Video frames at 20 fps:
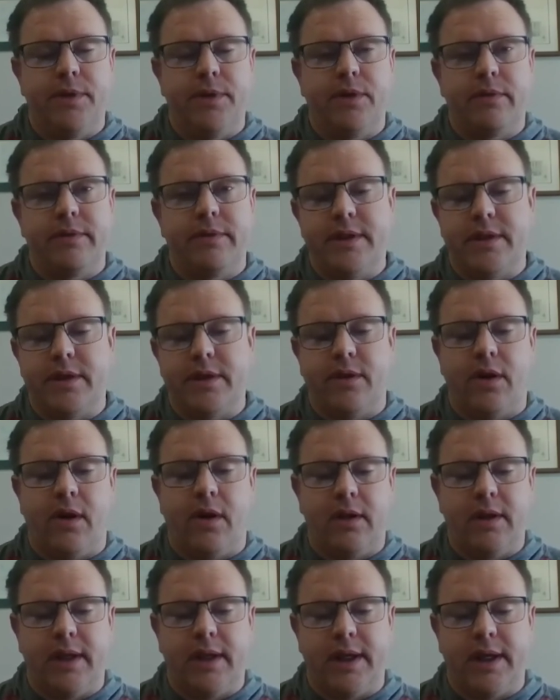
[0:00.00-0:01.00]
You don't need to
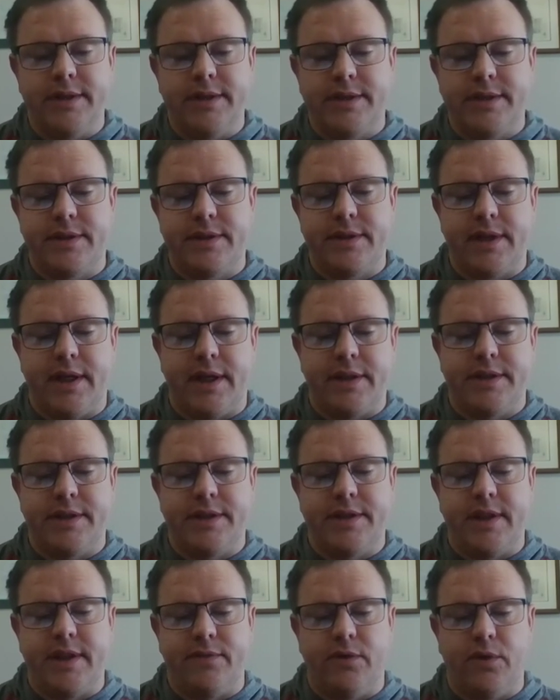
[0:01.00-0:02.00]
call us
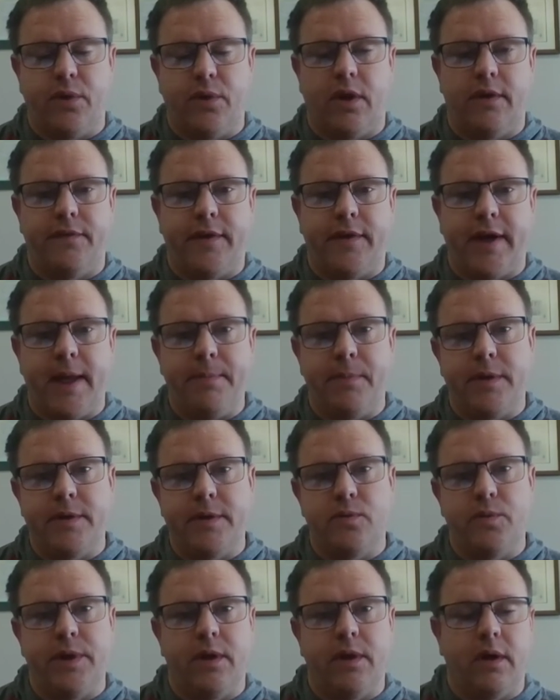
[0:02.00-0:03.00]
to see if you qualify,
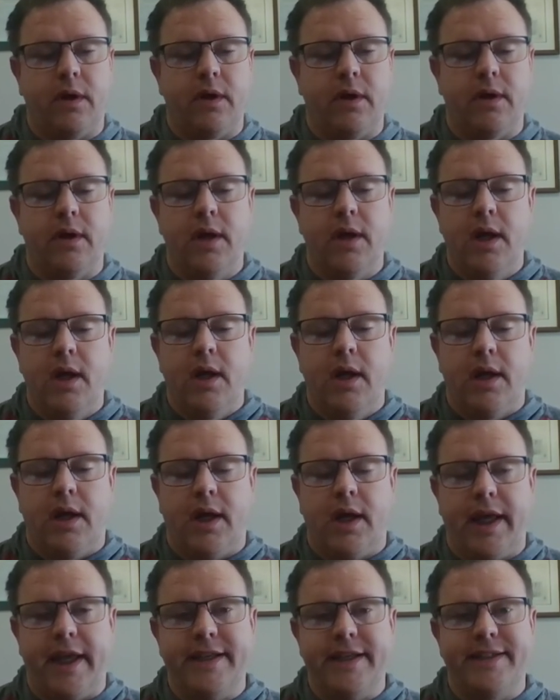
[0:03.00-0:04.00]
because we are
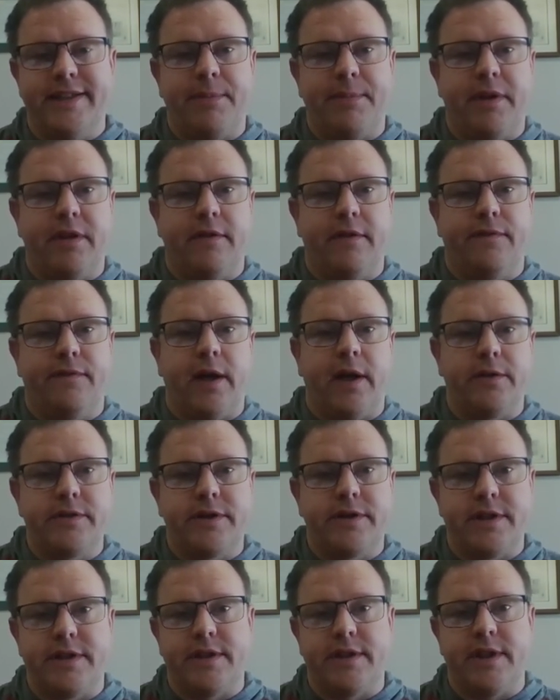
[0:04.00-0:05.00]
examining the
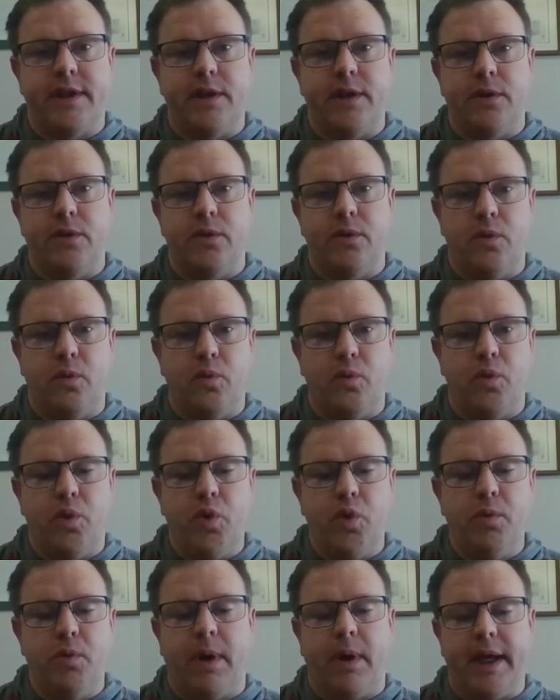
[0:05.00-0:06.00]
files to see
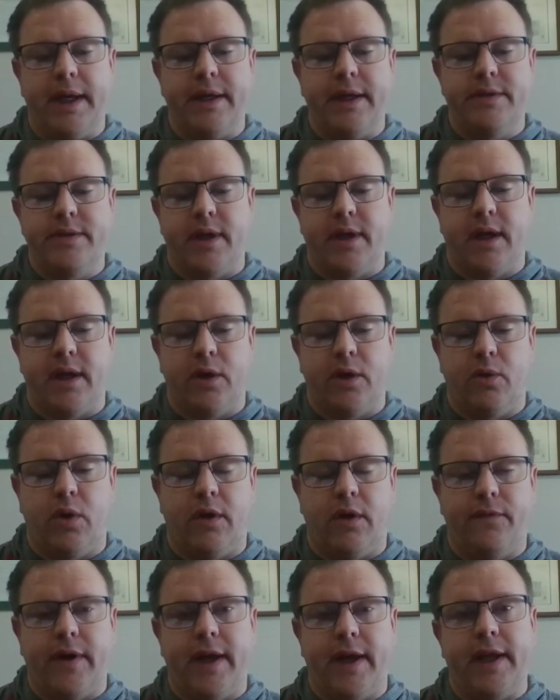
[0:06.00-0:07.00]
who might
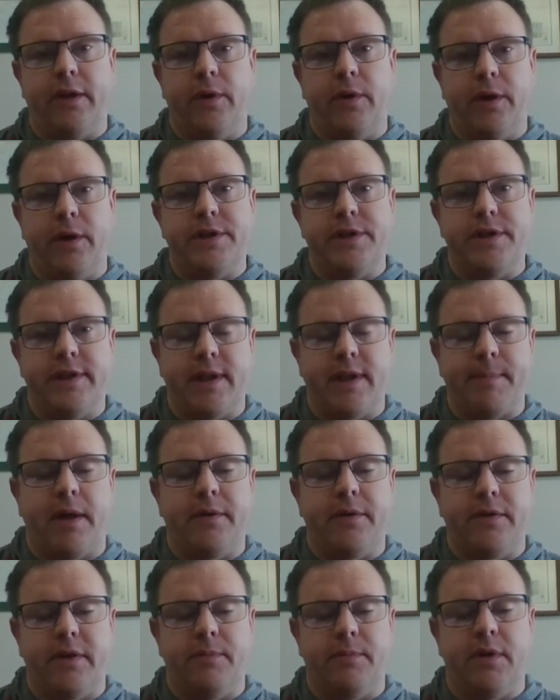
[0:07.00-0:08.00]
qualify and
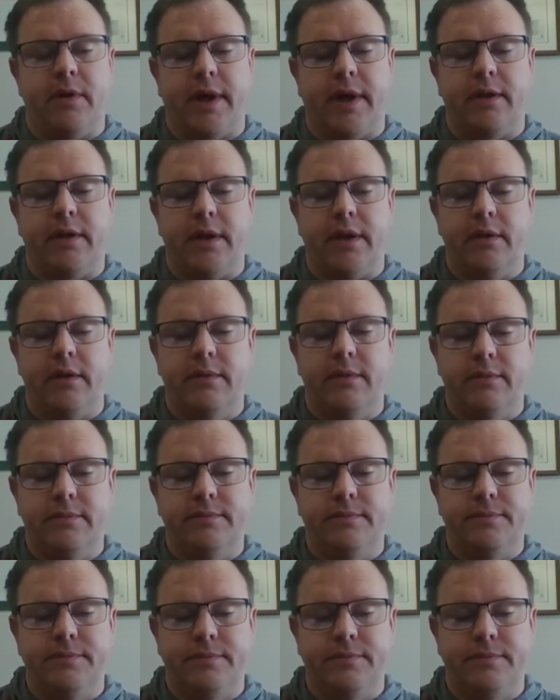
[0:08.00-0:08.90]
reaching them out to them directly.